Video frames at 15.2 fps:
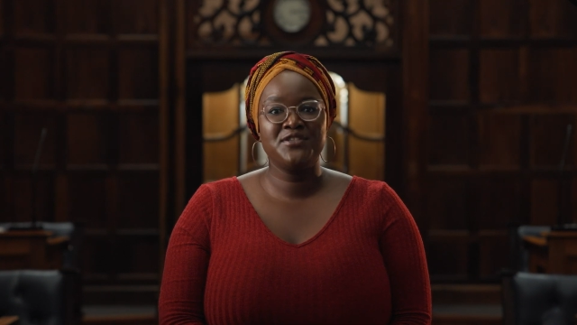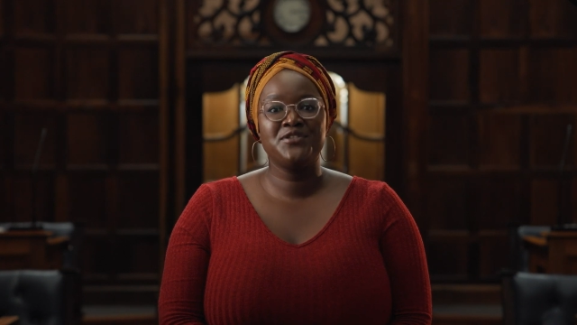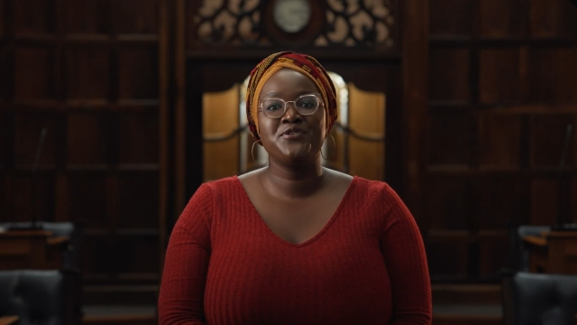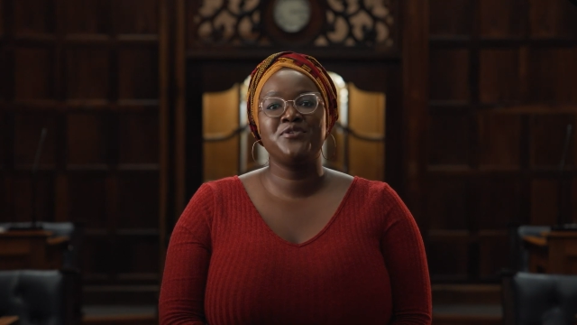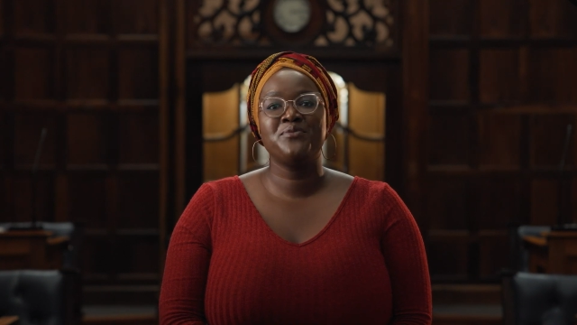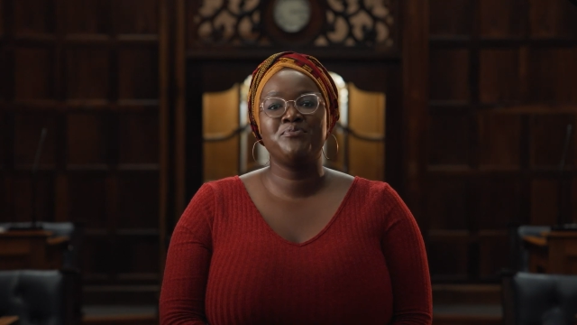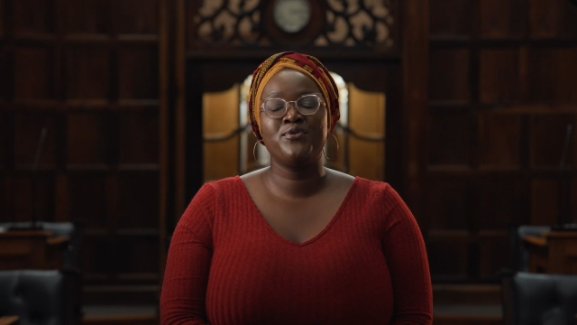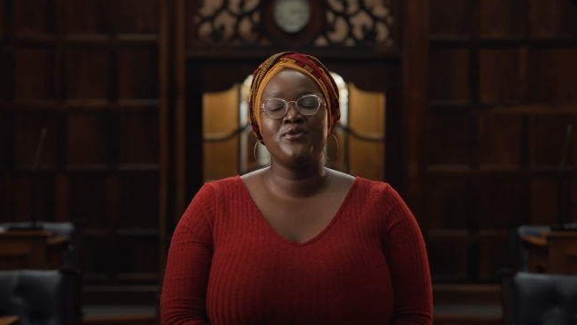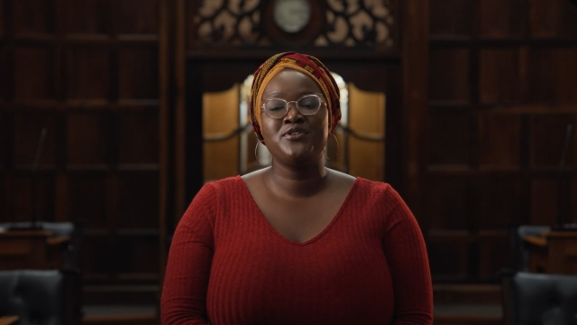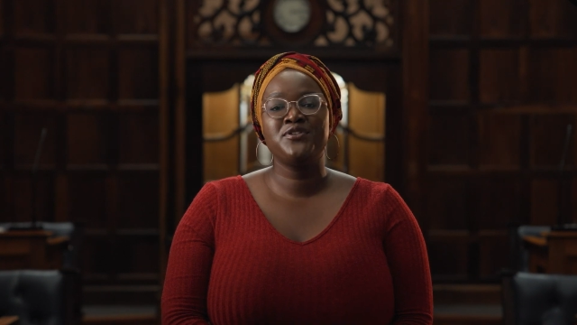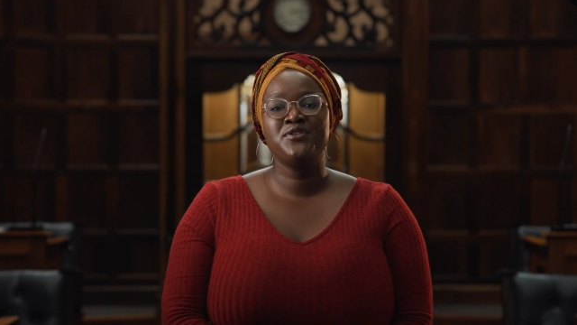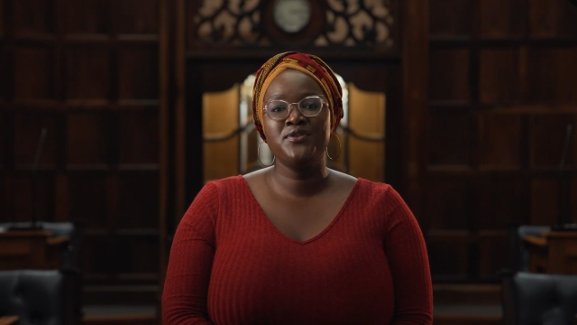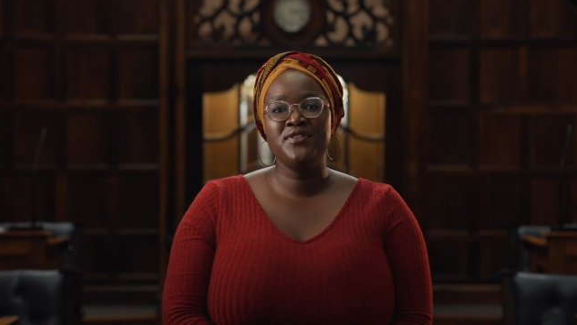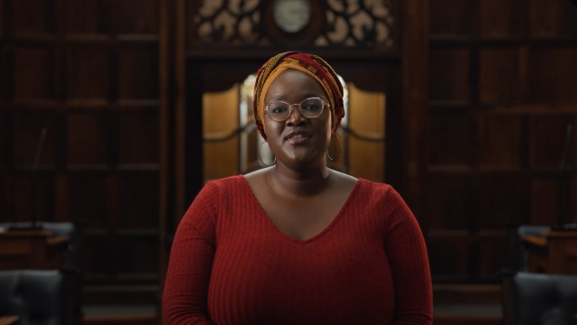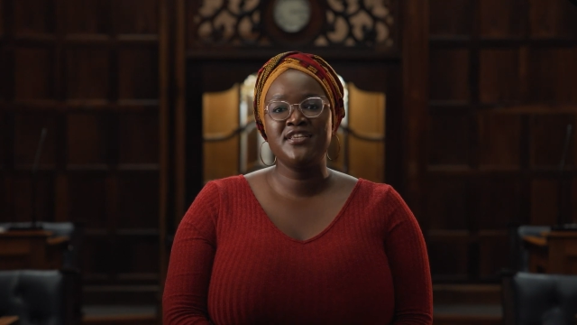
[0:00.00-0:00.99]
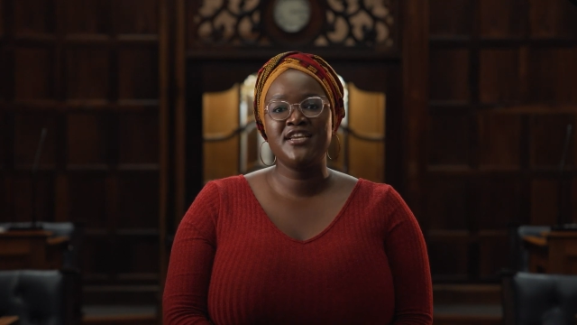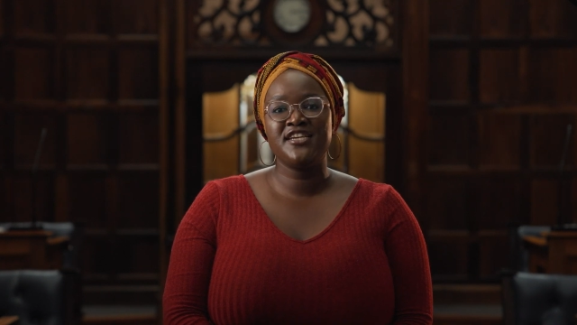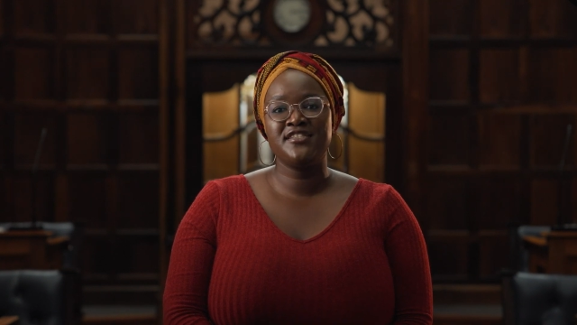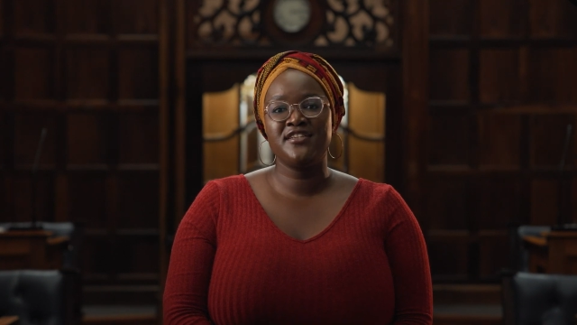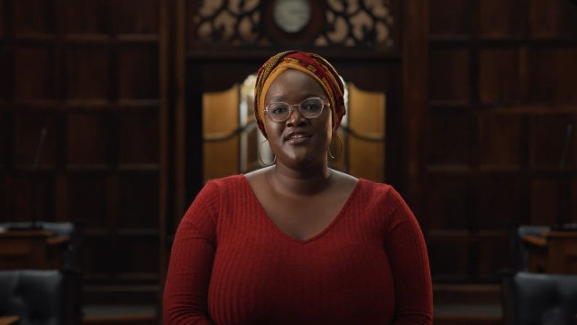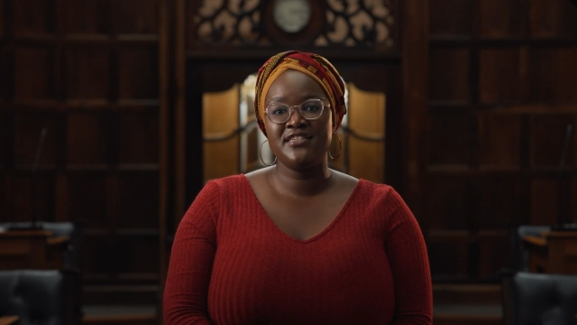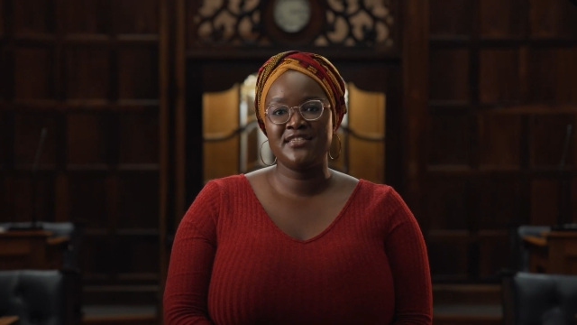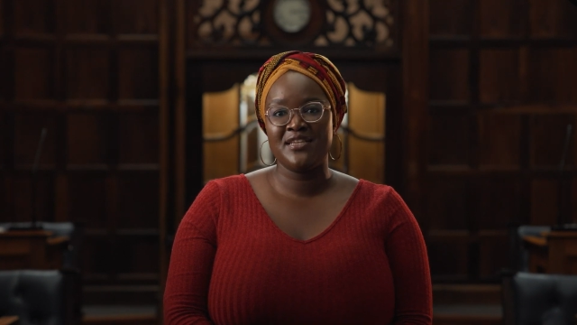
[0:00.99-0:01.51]
to report to the
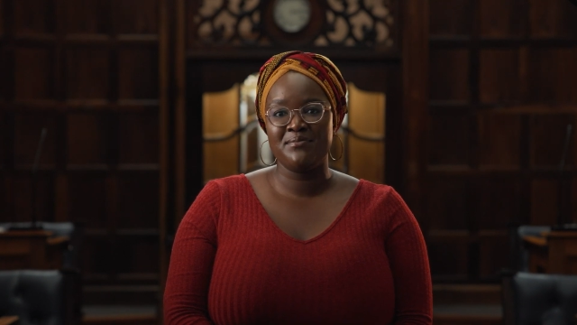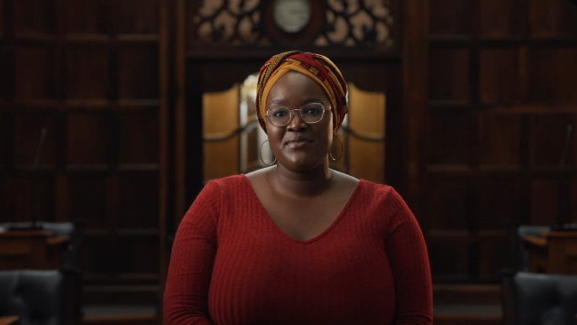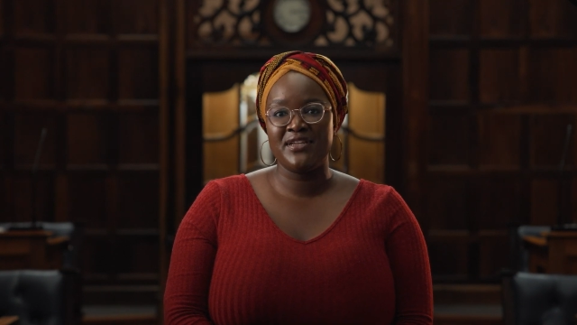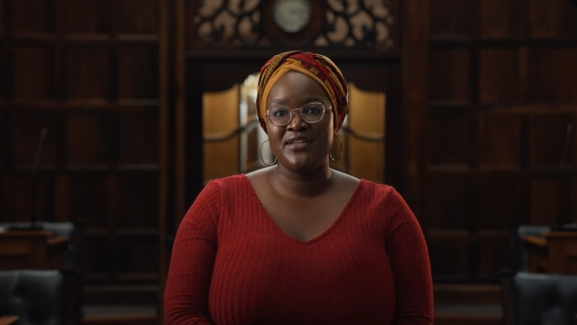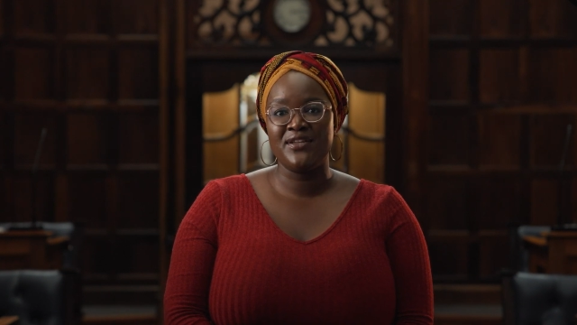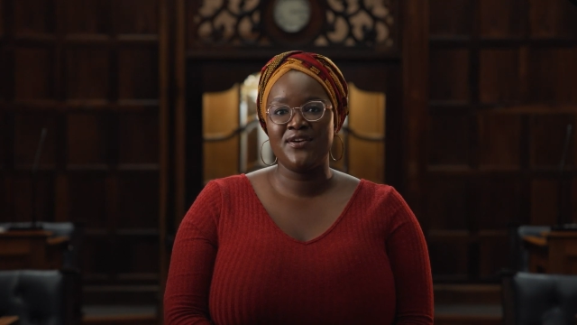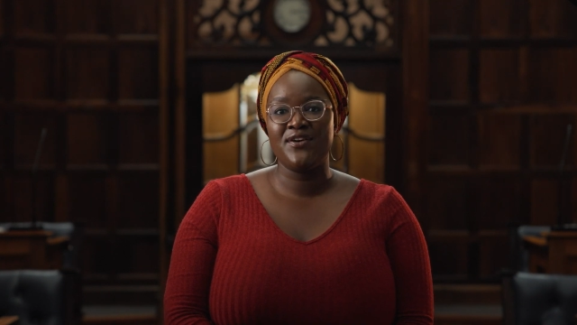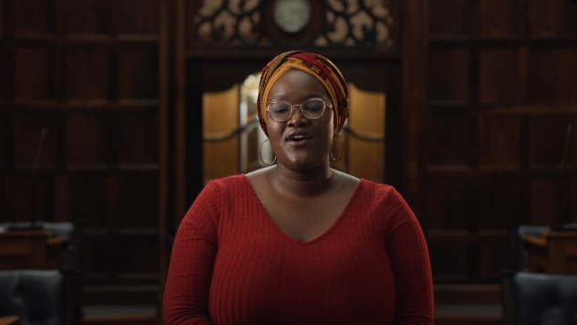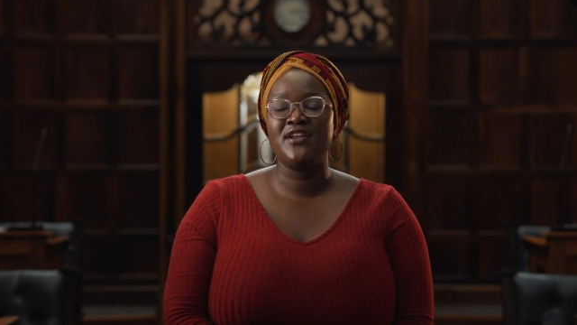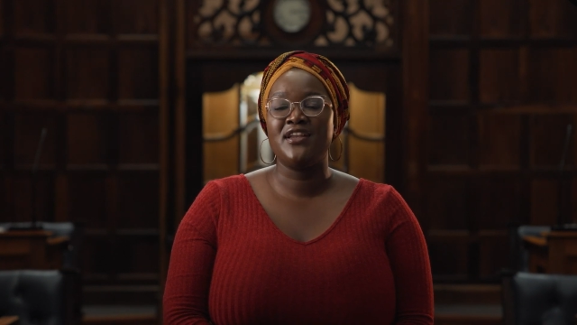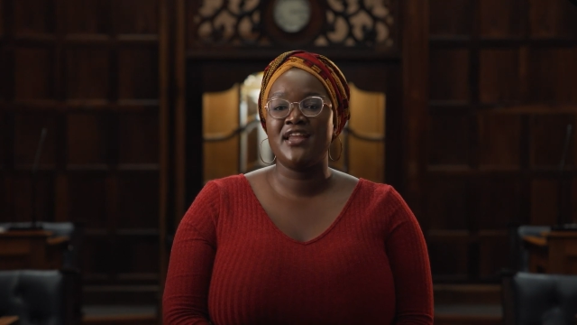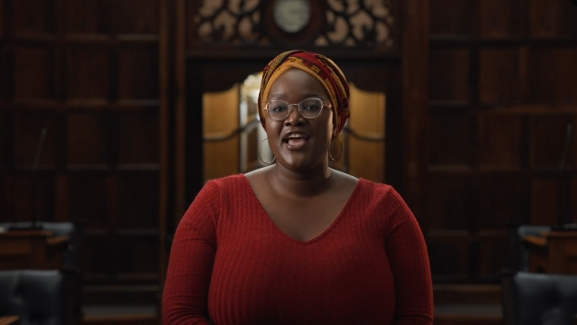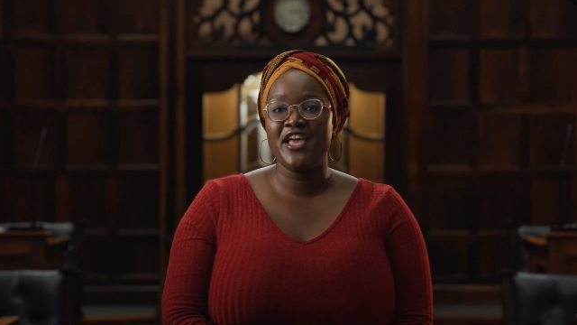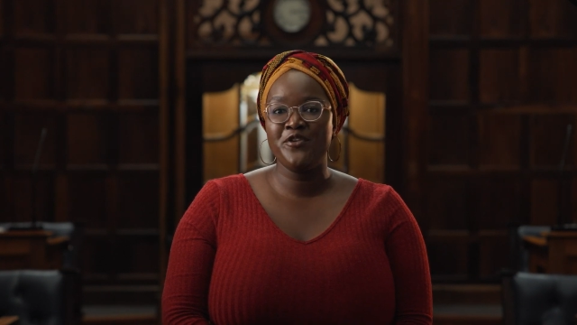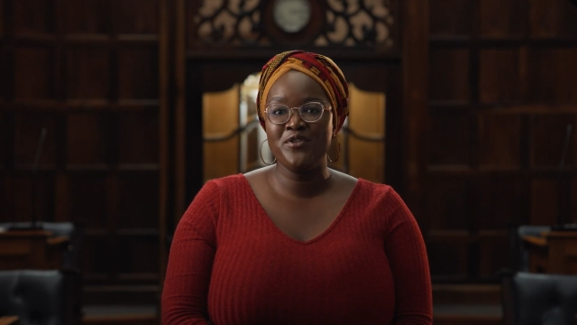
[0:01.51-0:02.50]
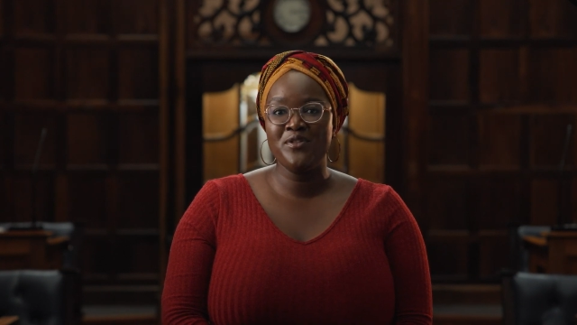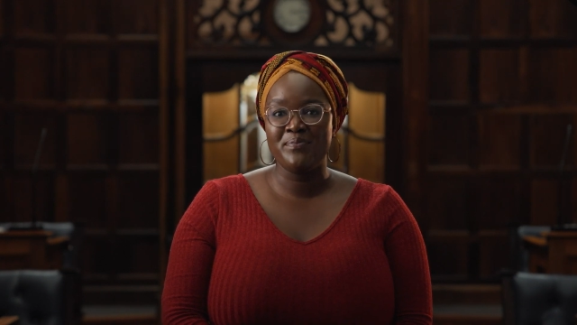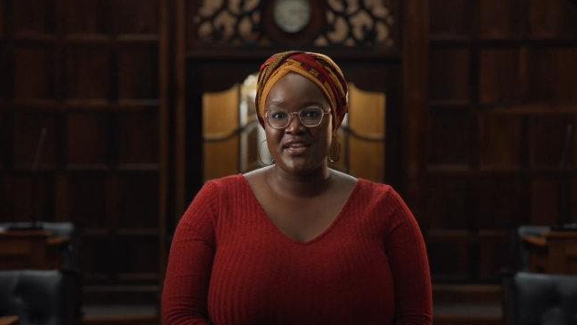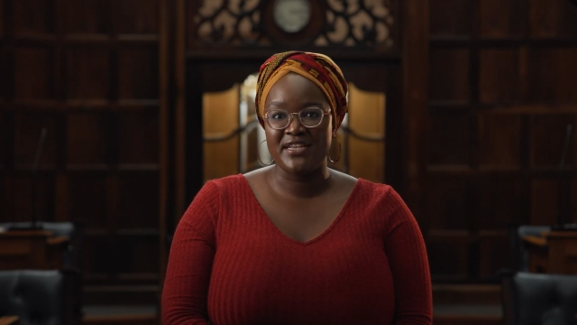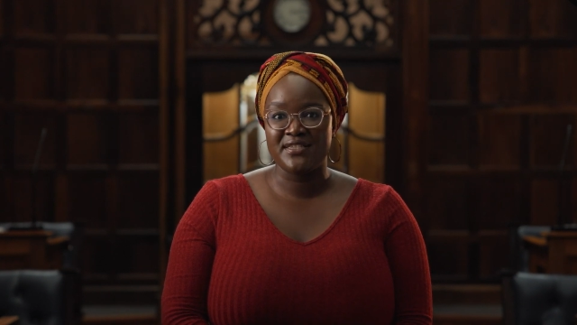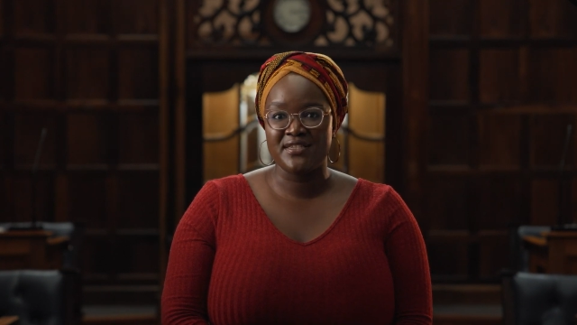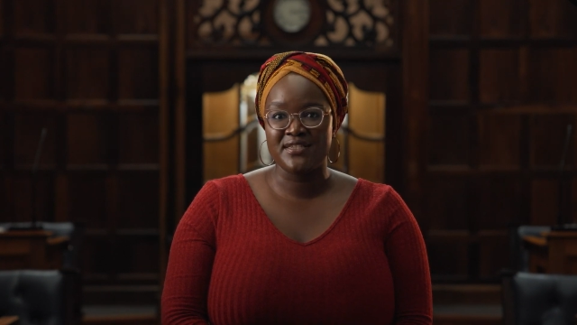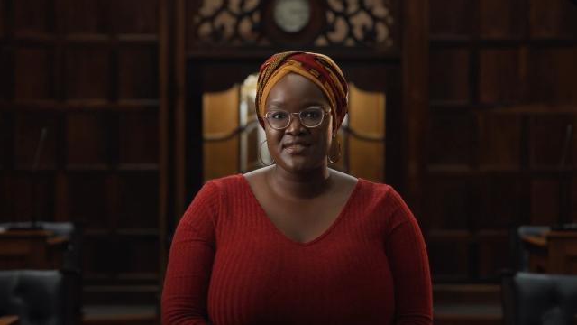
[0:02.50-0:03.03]
National Assembly on an annual
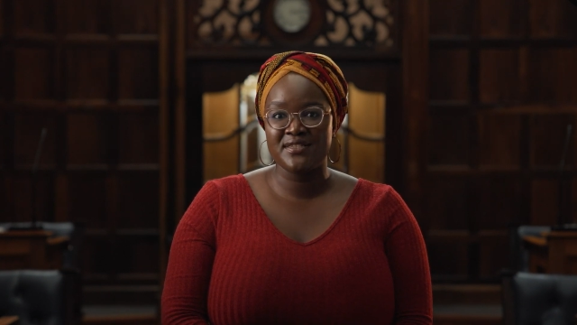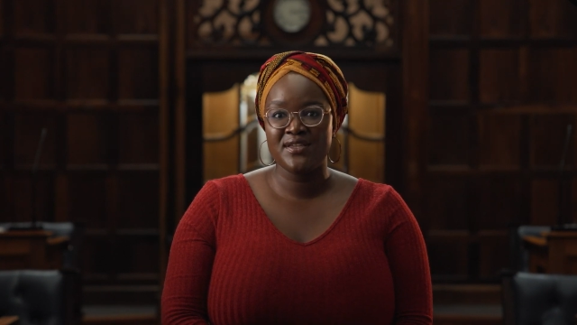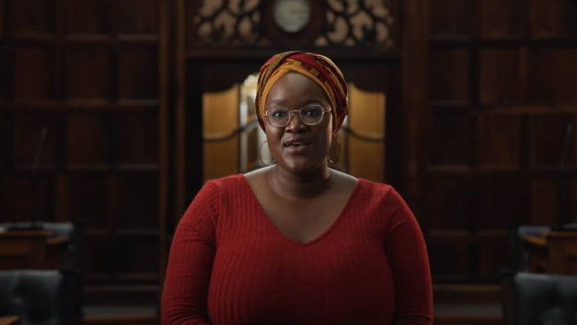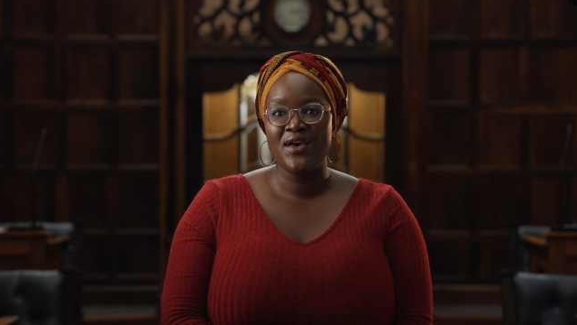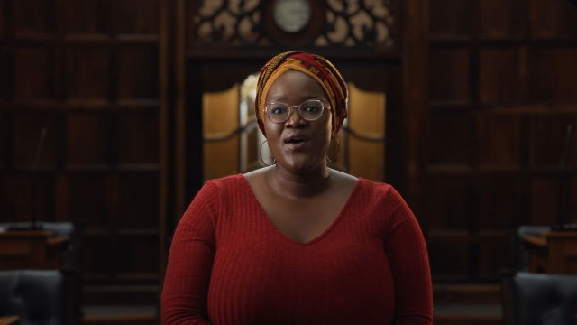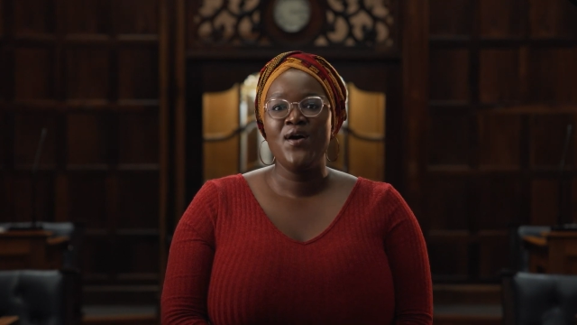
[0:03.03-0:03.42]
basis